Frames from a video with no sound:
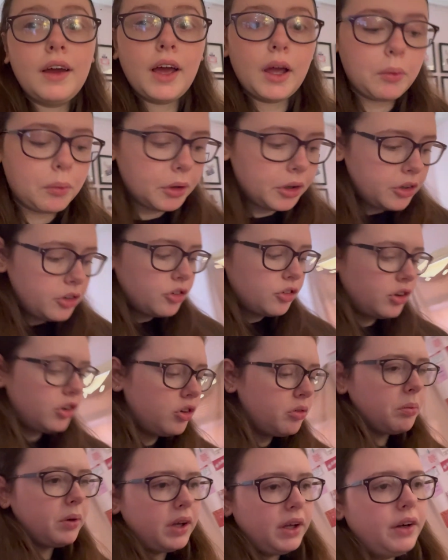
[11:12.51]
I wanted to
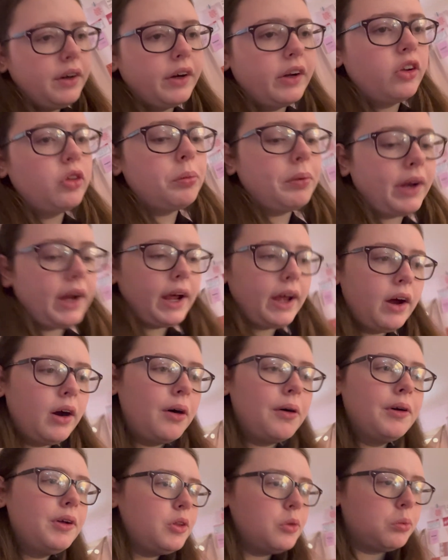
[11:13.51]
change my earrings, but I
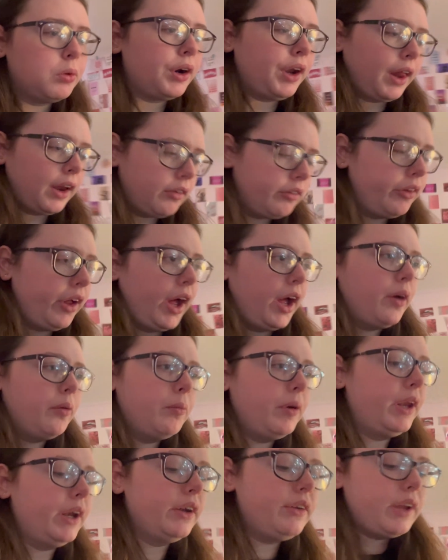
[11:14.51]
always run out of time,
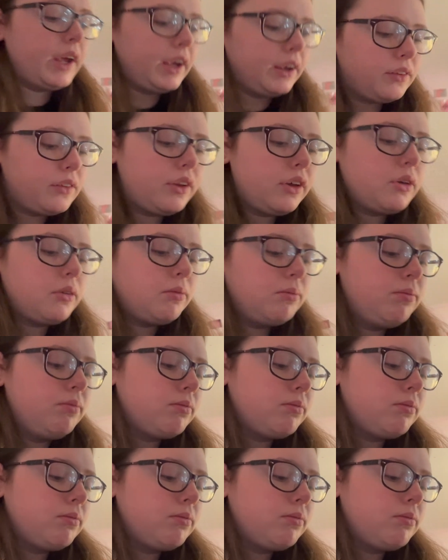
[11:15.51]
and it takes like